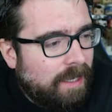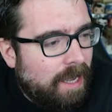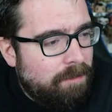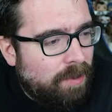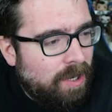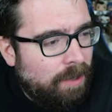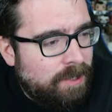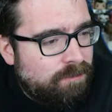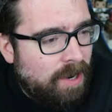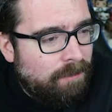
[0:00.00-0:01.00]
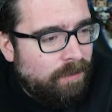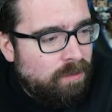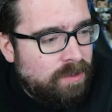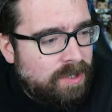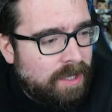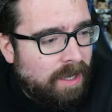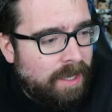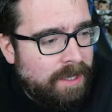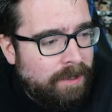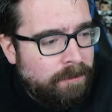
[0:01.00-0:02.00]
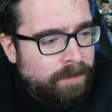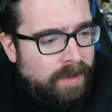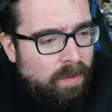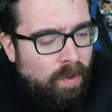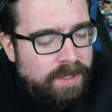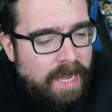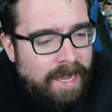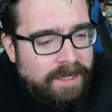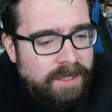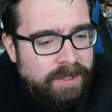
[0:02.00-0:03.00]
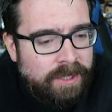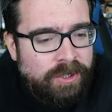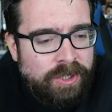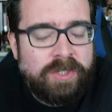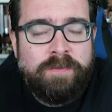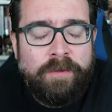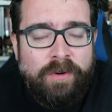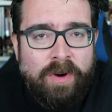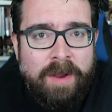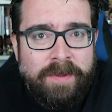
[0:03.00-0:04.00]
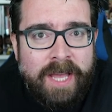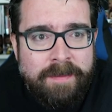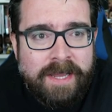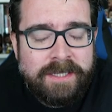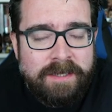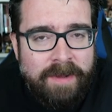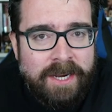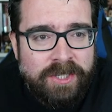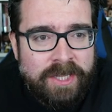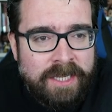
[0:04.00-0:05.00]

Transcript: But Lewis Bradford was the guy who was at Exeter just before I became Exeter manager.